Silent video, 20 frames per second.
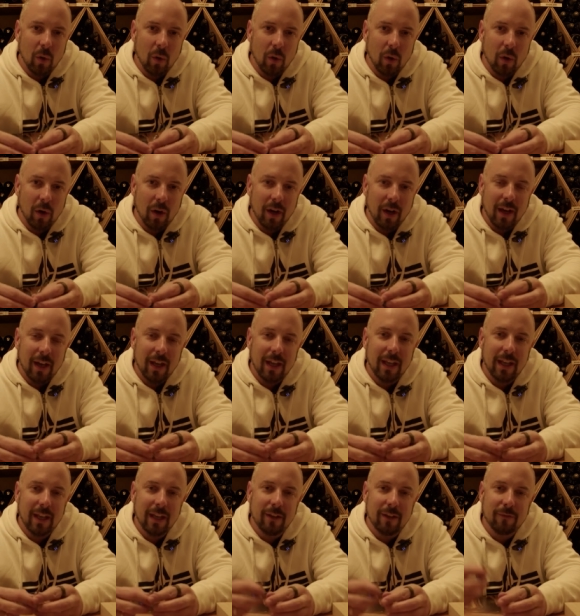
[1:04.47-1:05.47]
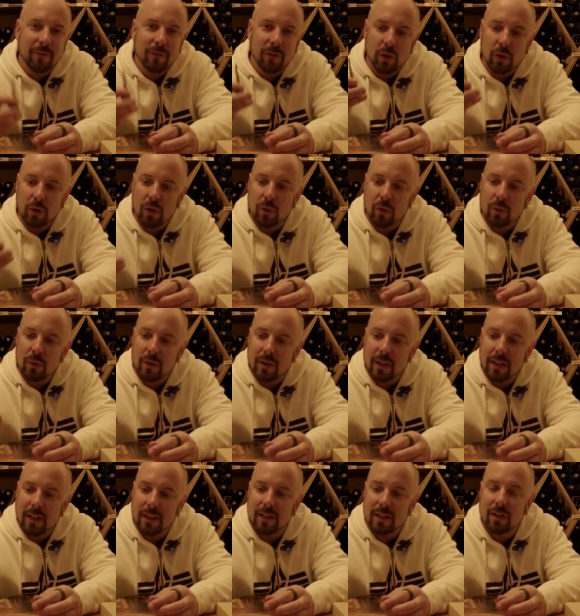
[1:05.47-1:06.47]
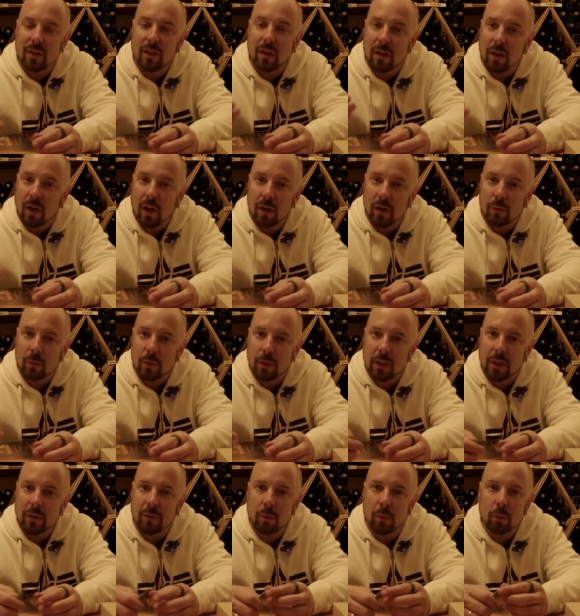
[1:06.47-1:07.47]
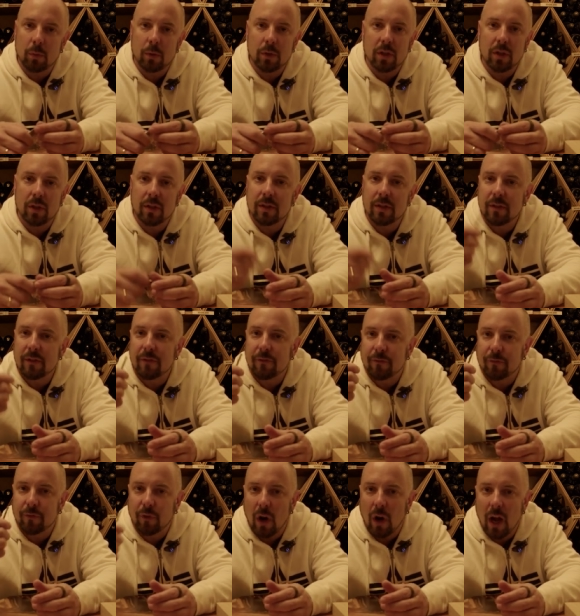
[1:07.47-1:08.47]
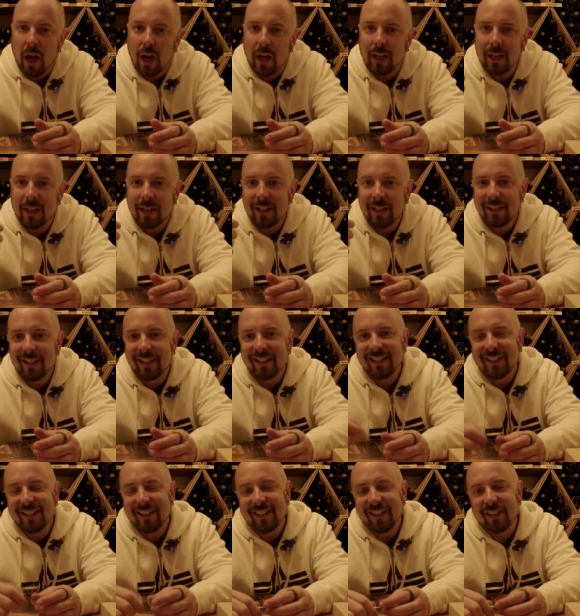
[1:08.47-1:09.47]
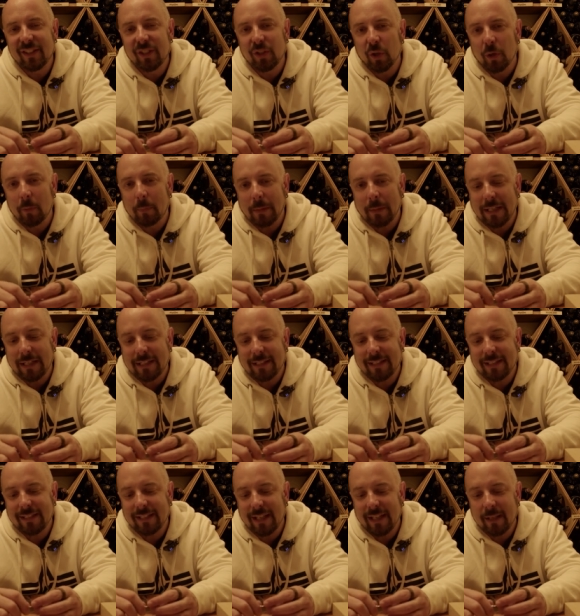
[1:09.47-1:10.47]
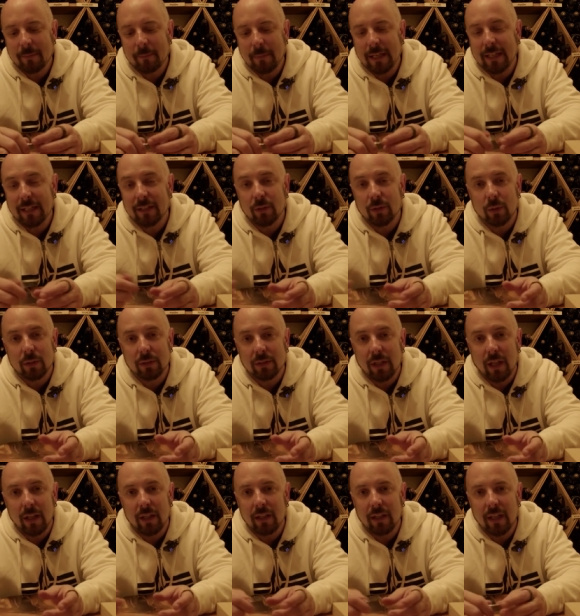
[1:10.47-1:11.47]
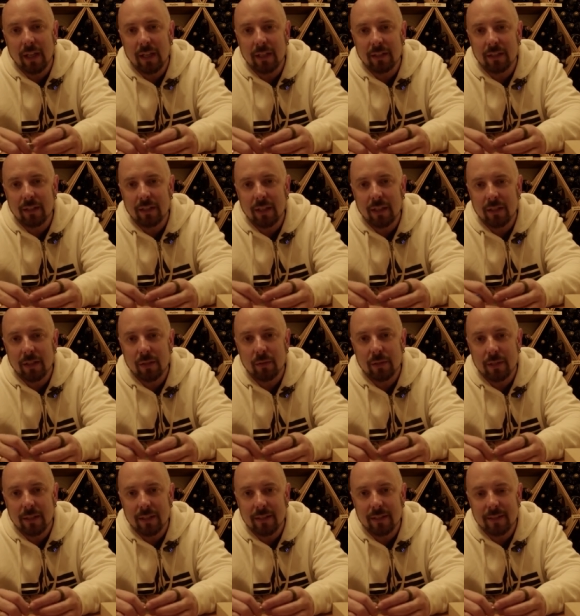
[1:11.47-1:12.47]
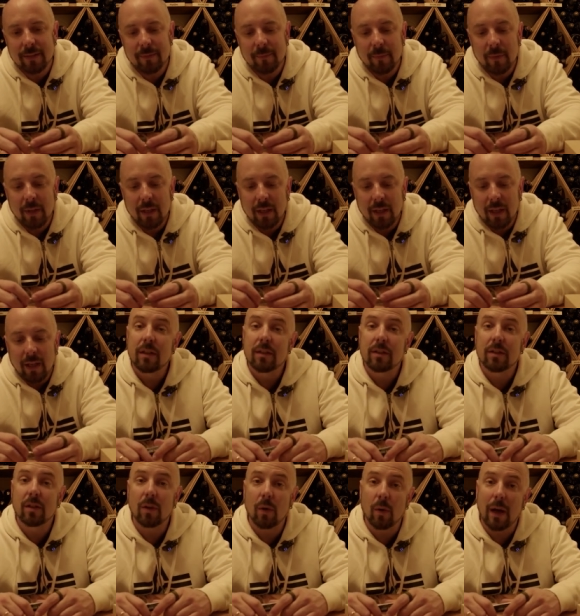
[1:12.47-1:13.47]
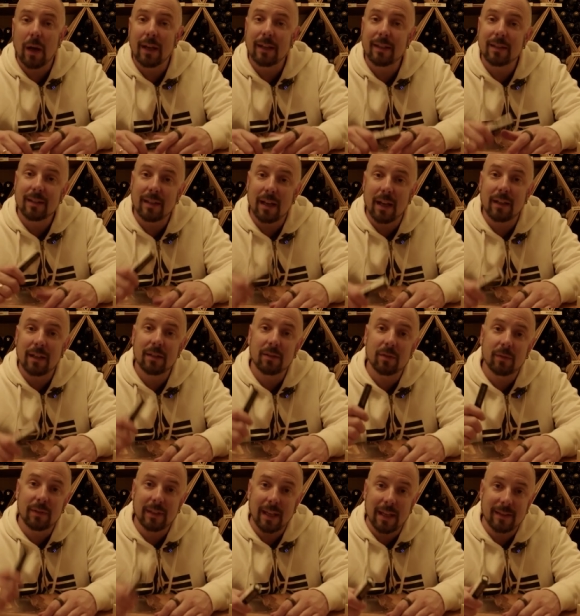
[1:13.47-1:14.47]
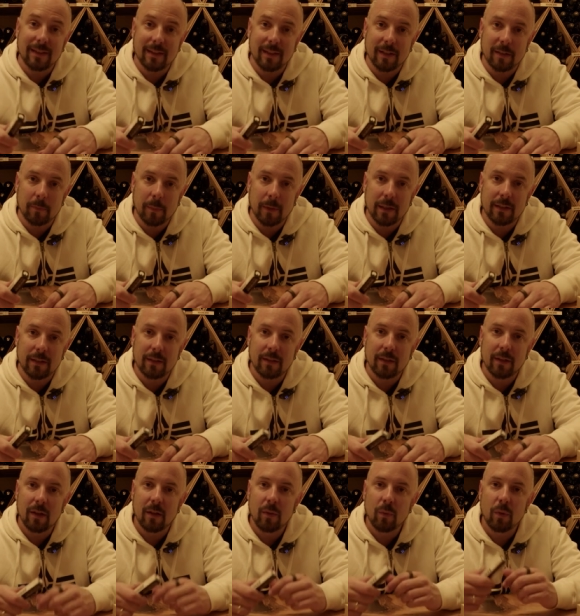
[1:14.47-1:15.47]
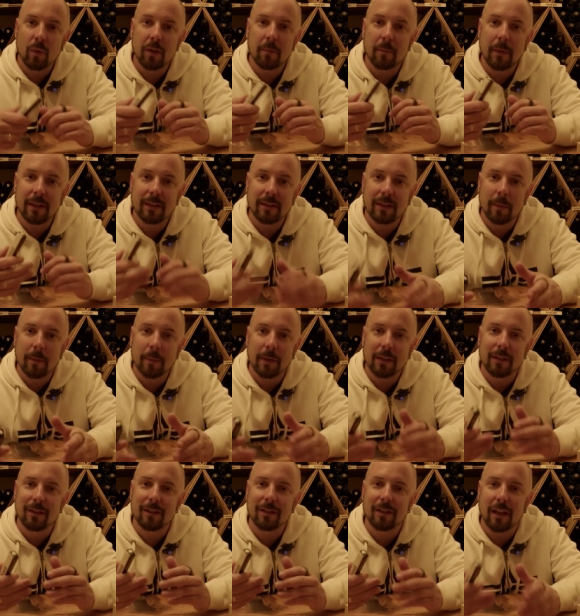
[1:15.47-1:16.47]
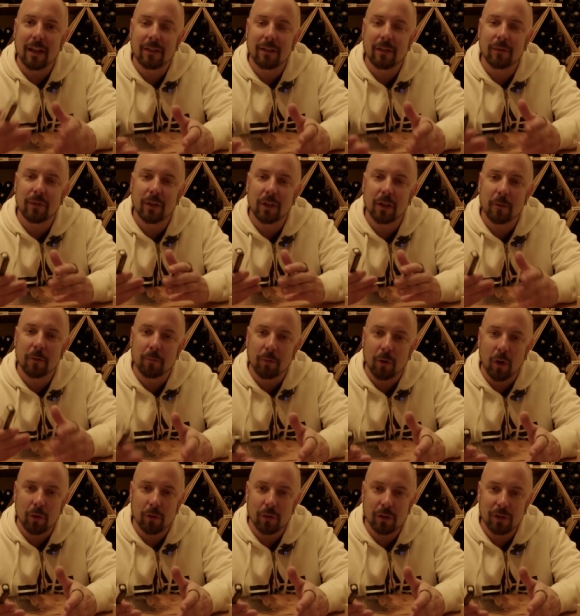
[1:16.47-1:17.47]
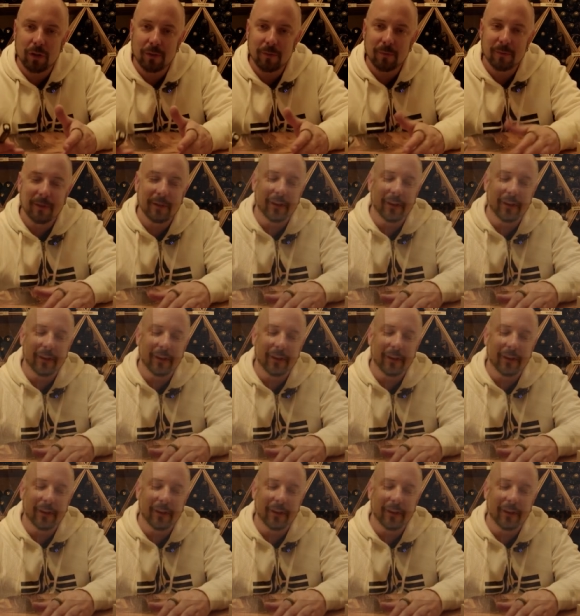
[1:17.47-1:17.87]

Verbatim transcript: or if you use this on hardwood, it will just fry your bits and make it all dull and, and useless. So I decided to test this bit with my typical scientific approach.